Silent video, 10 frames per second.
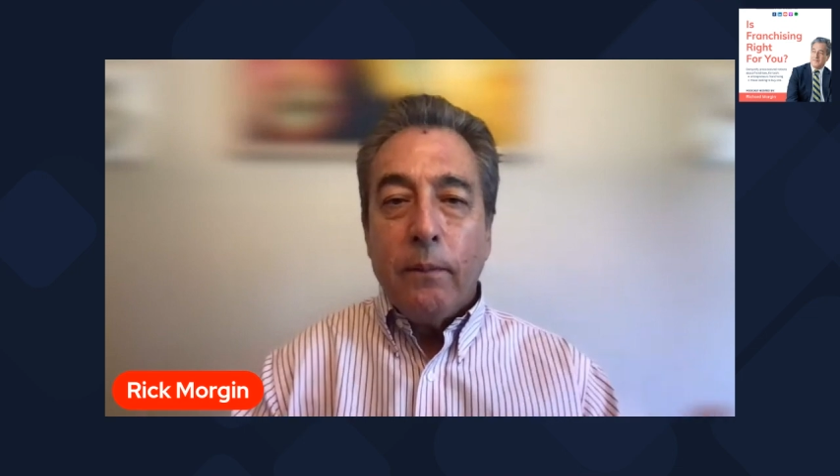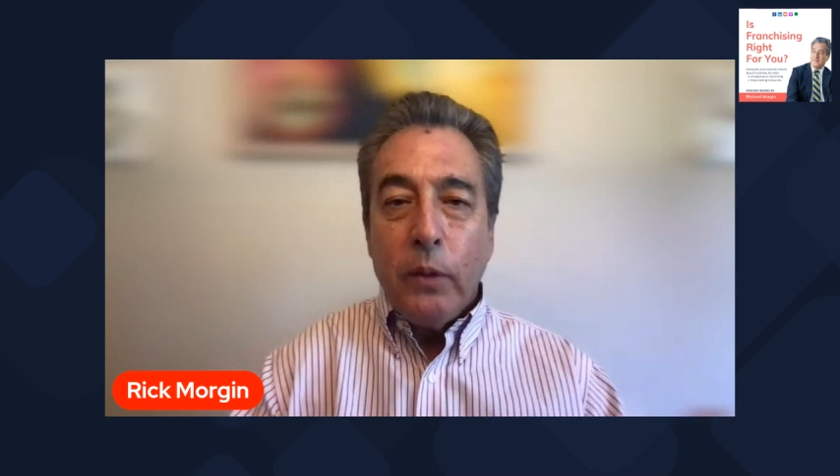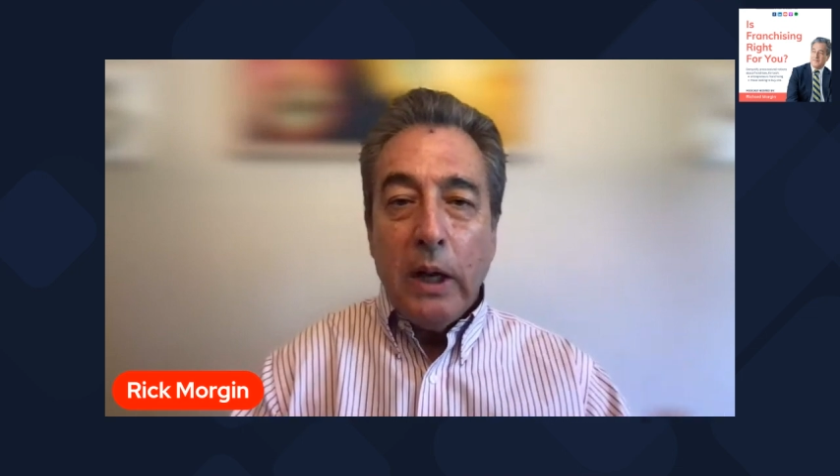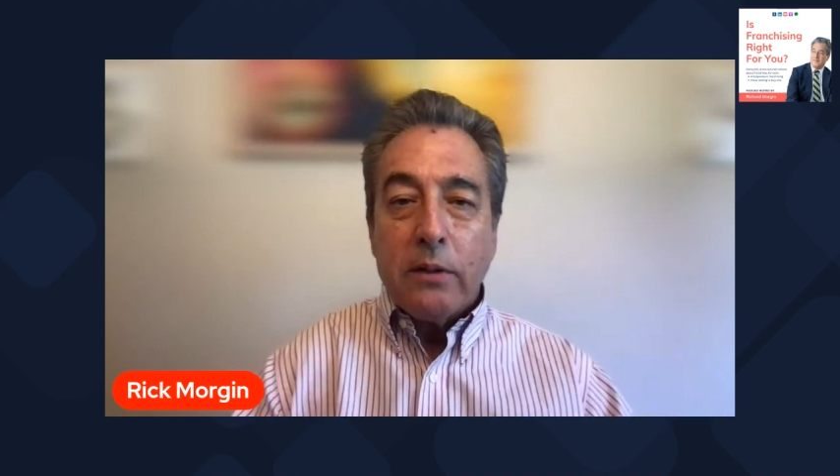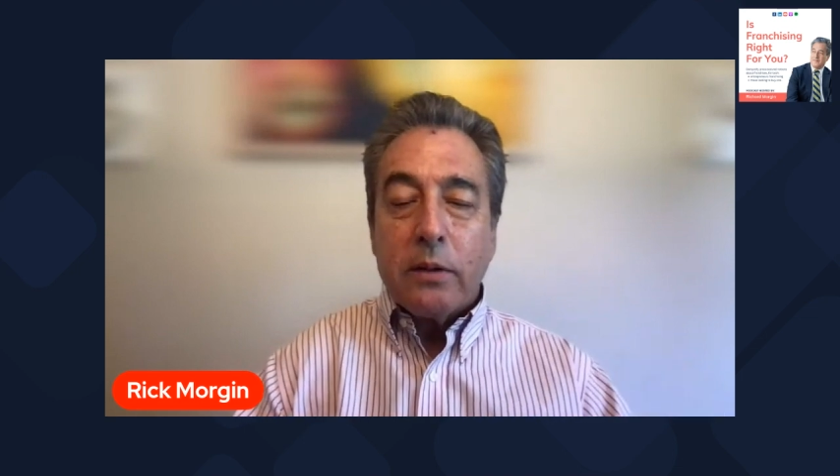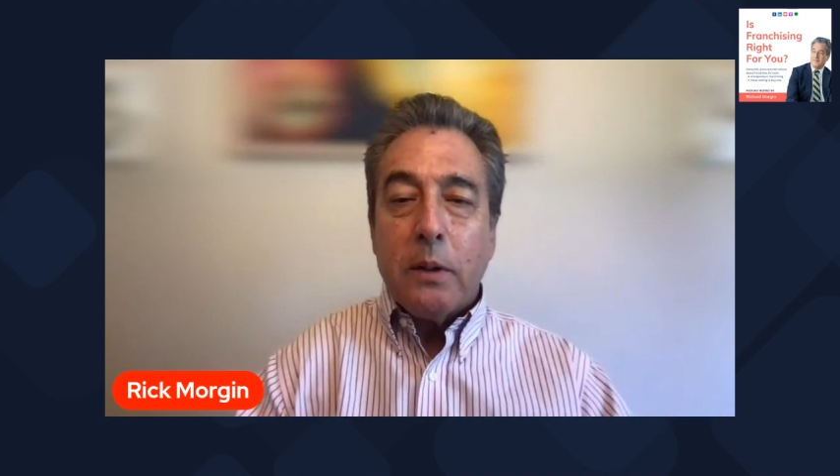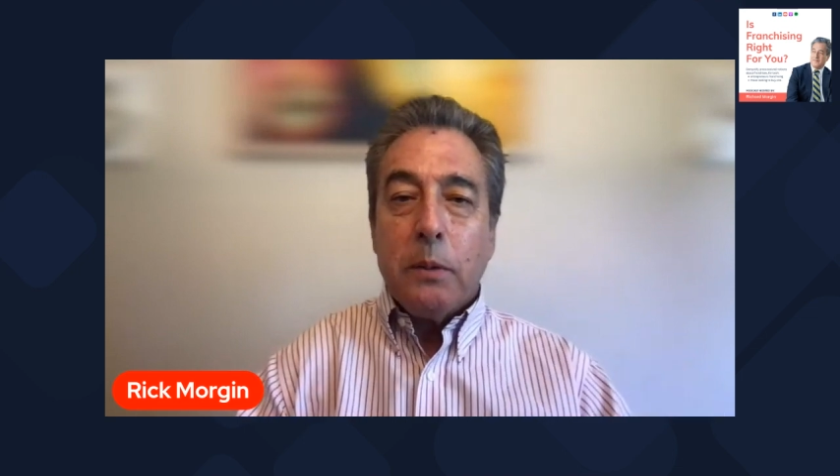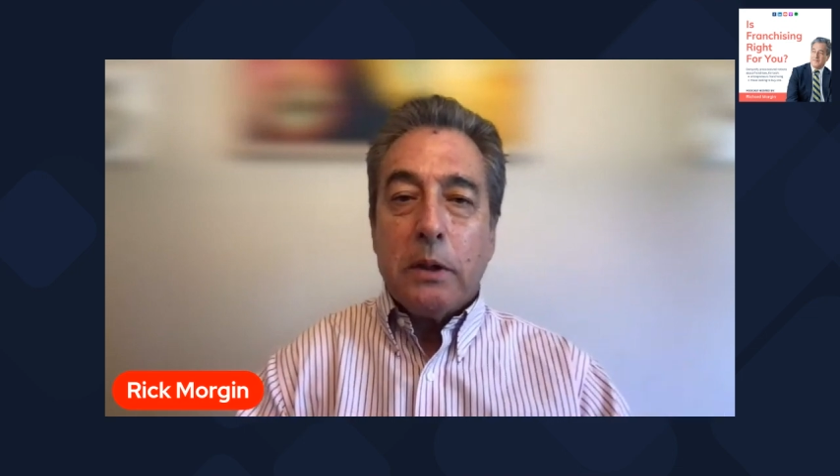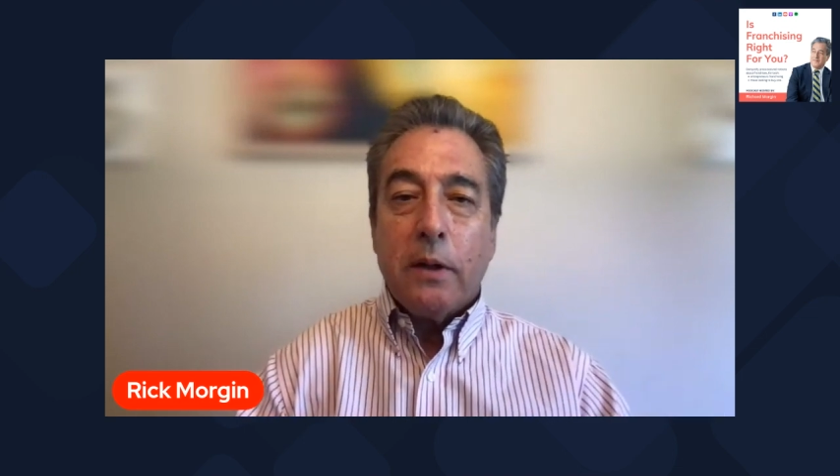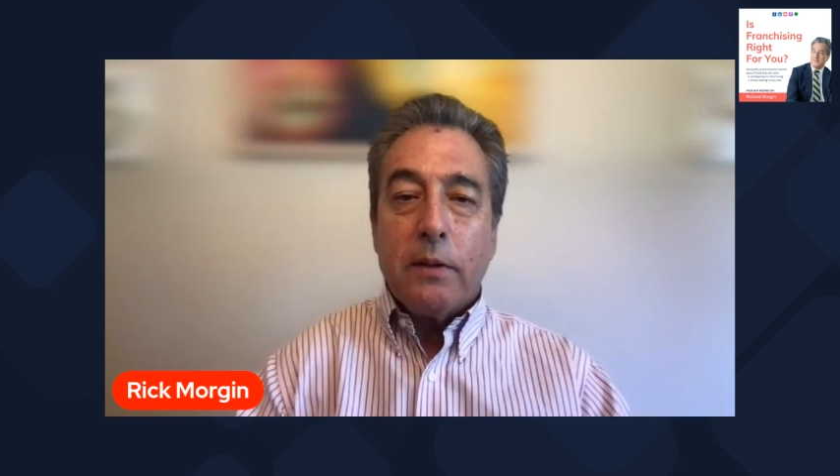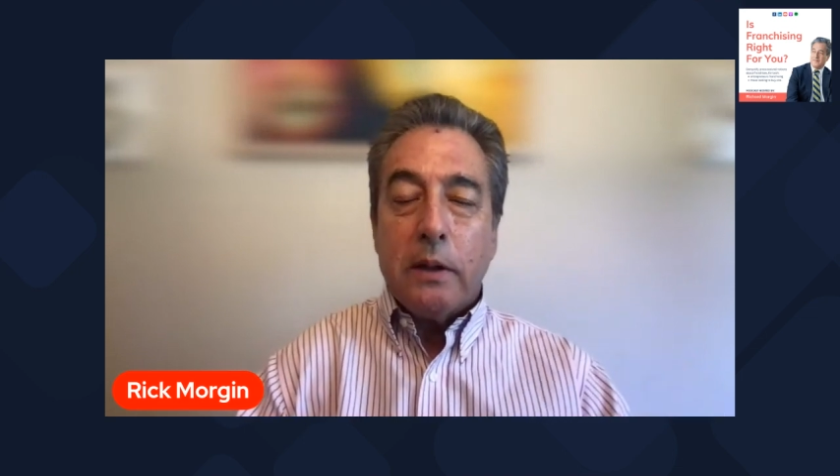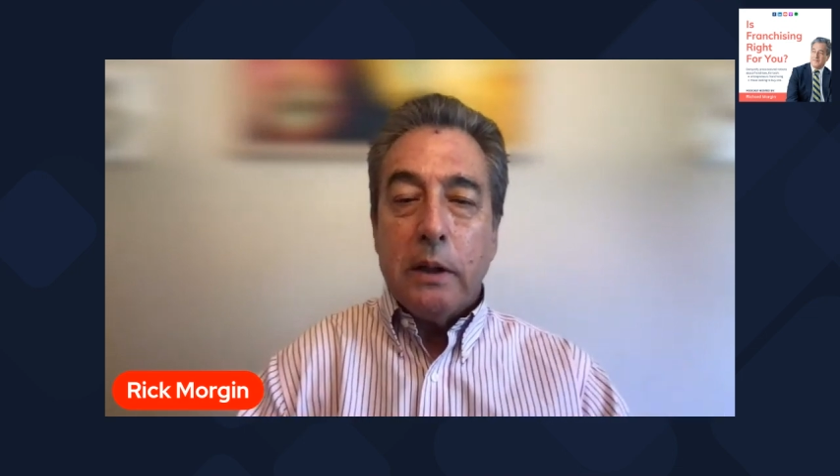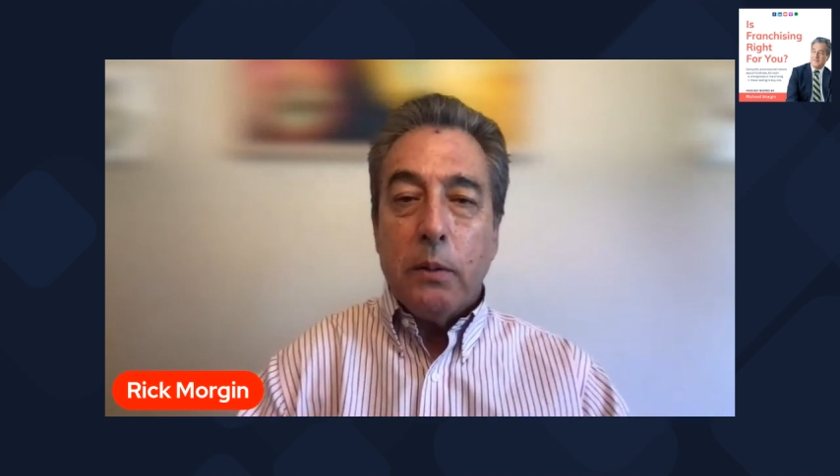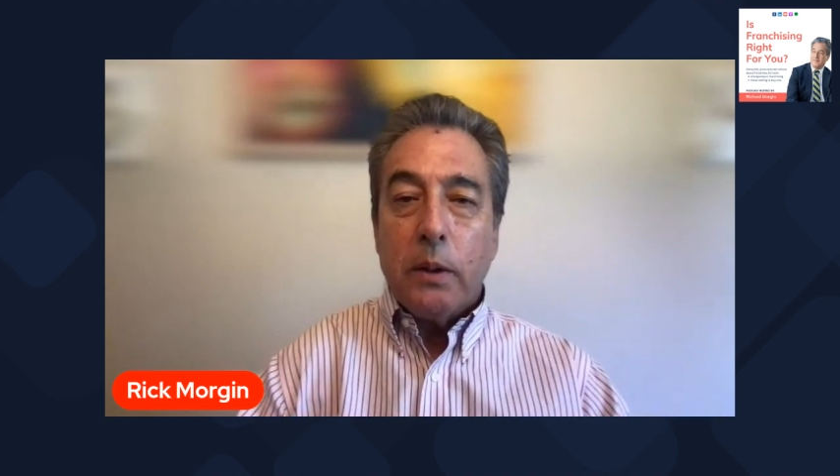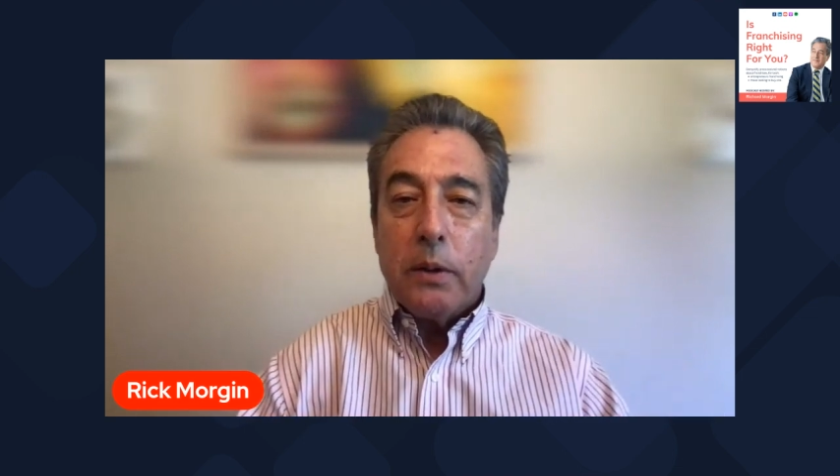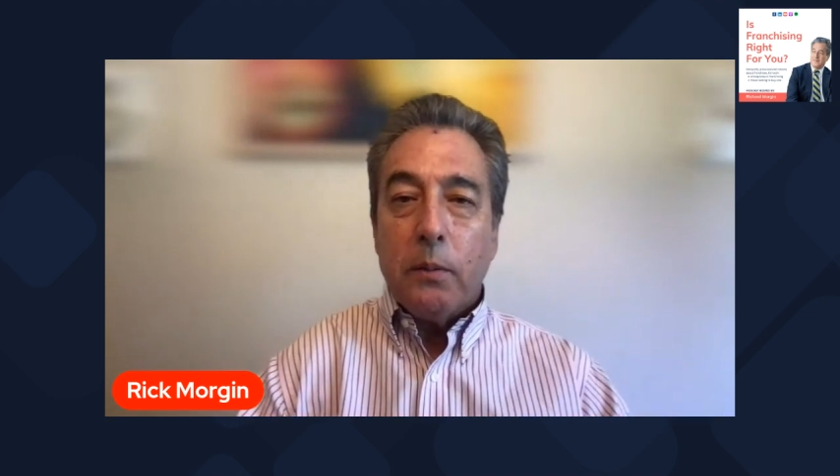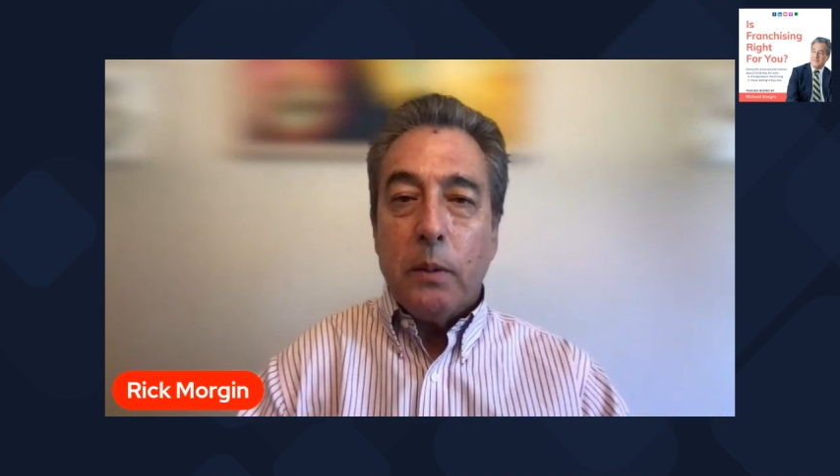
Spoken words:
yeah, it's going to be tough to deal with it.